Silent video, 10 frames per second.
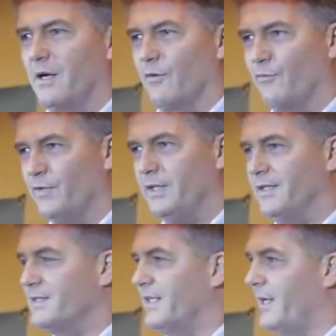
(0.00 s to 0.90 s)
Our
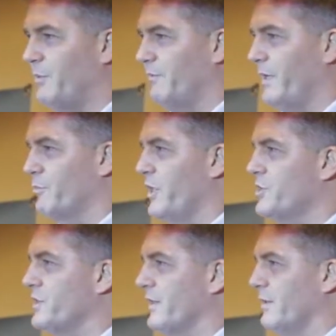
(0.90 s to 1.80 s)
feelings set up a
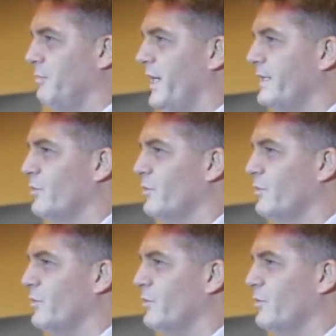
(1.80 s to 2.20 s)
vibration in the body.